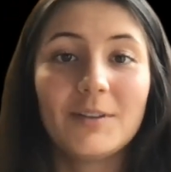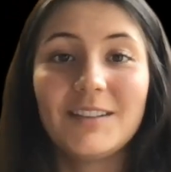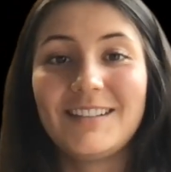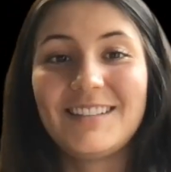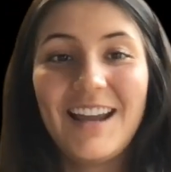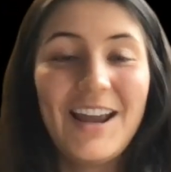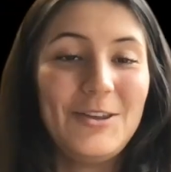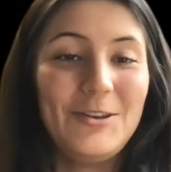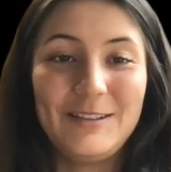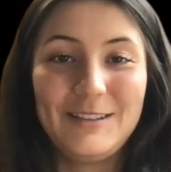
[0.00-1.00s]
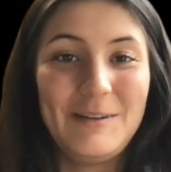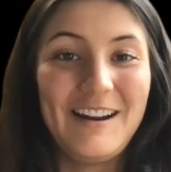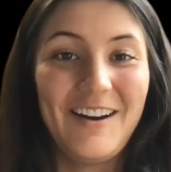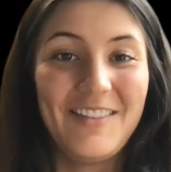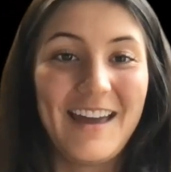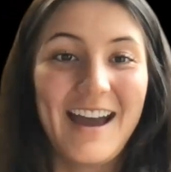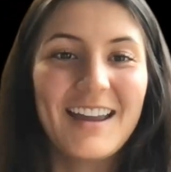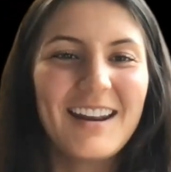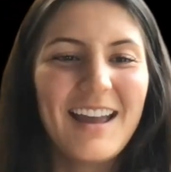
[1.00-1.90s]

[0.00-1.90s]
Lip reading: since you can speak on that.